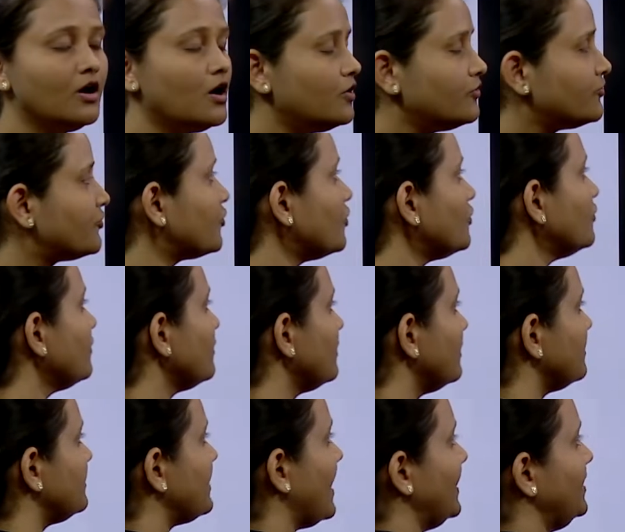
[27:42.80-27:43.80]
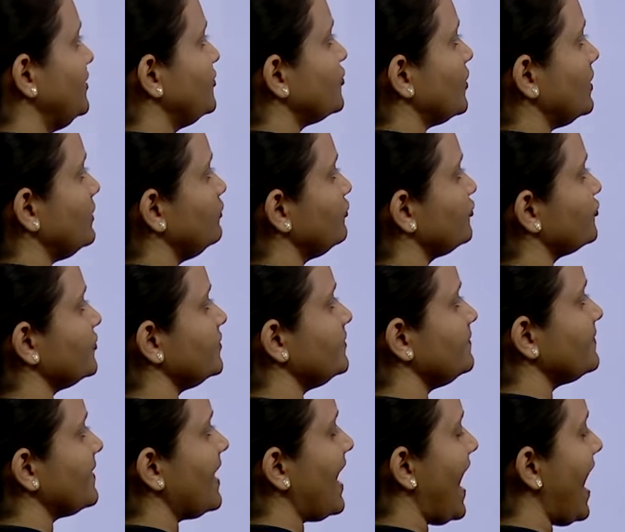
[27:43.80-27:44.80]
So write solution
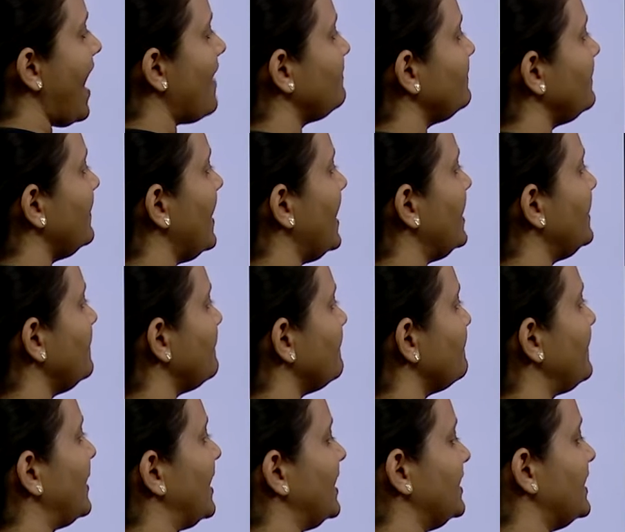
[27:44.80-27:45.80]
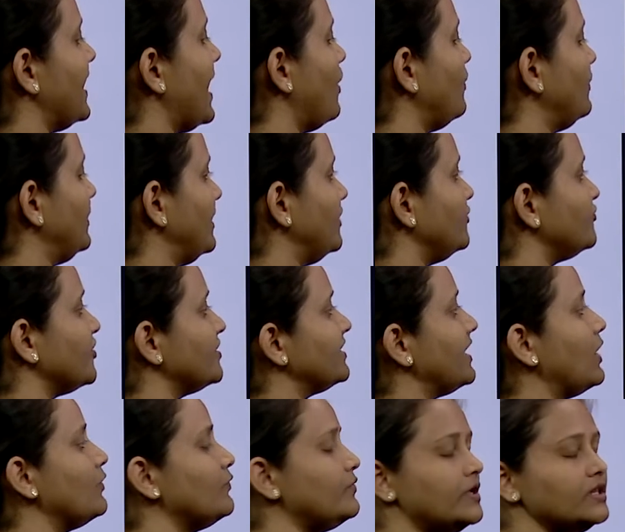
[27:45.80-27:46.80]
and then pen down each and
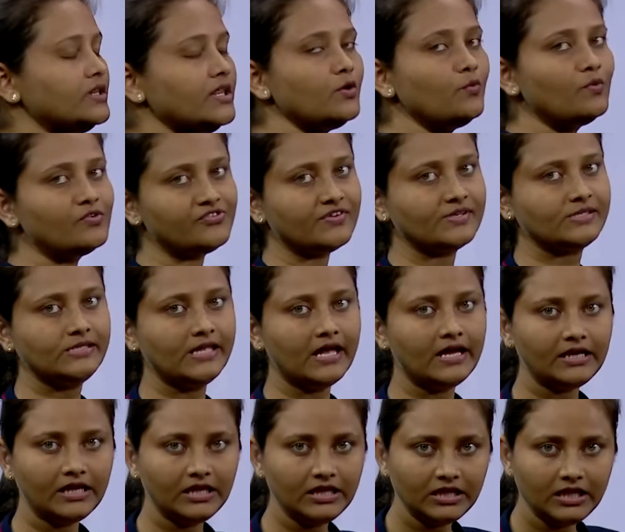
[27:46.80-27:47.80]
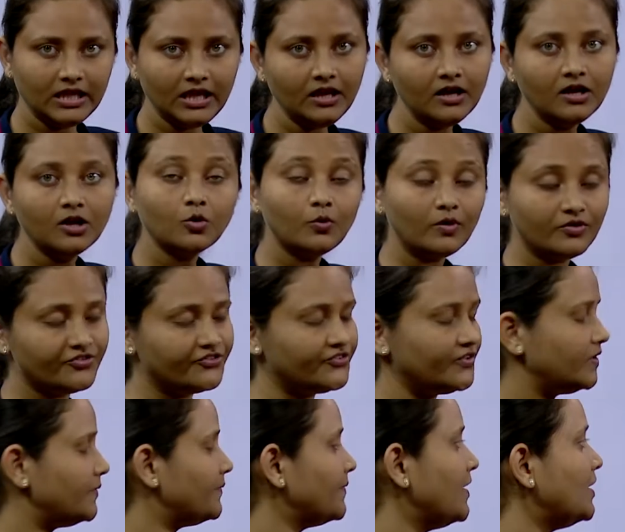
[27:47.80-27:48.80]
everything which is there in the
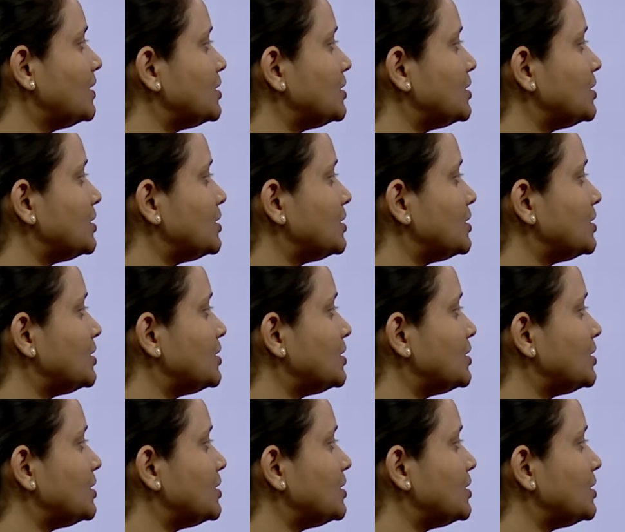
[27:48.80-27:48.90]
question.